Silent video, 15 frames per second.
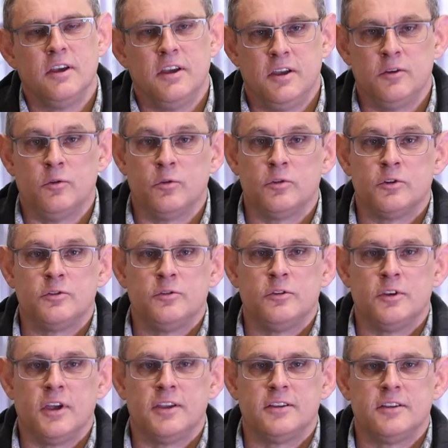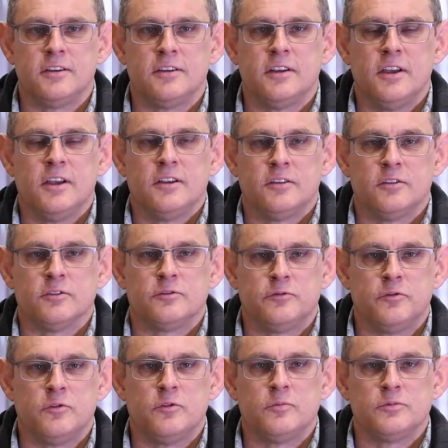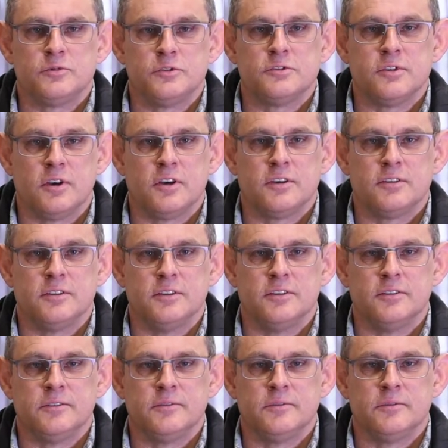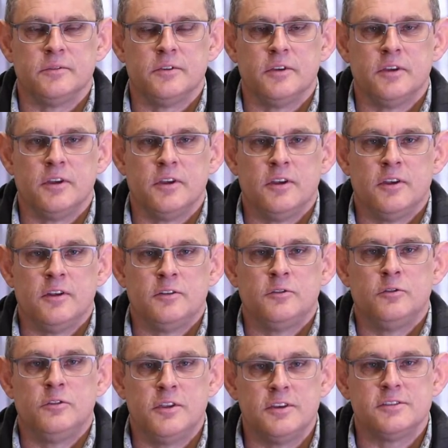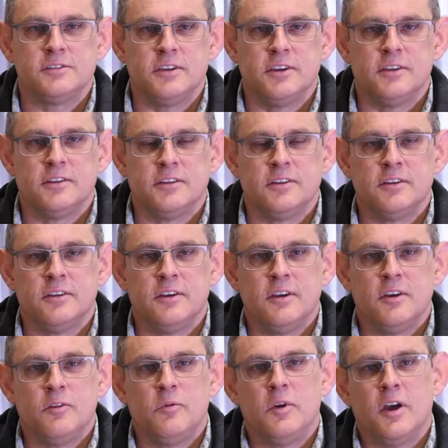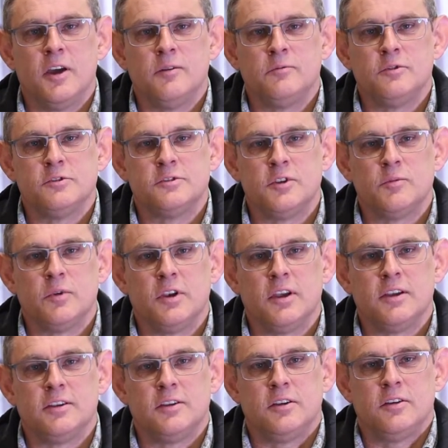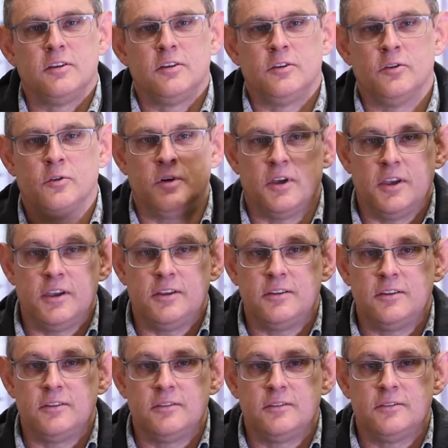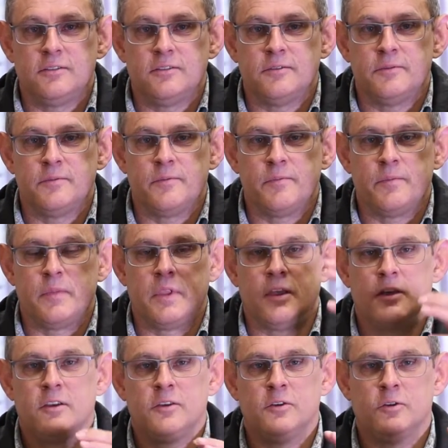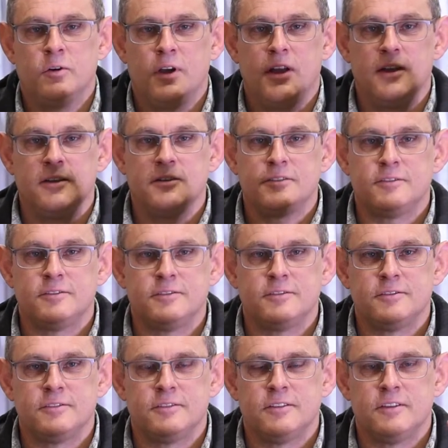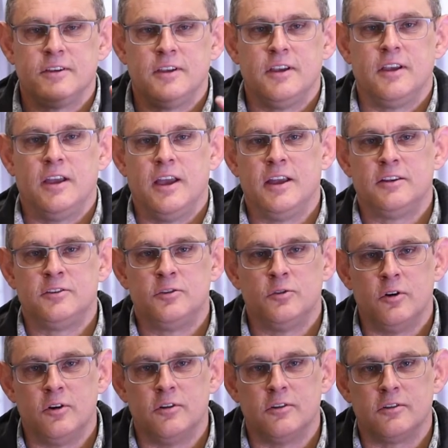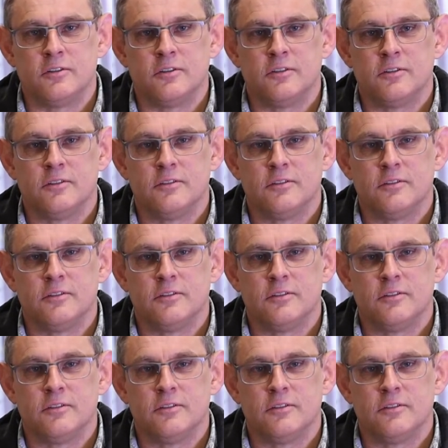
in order to later transform society. To this end, we aim to stimulate your head, your hands, and your heart.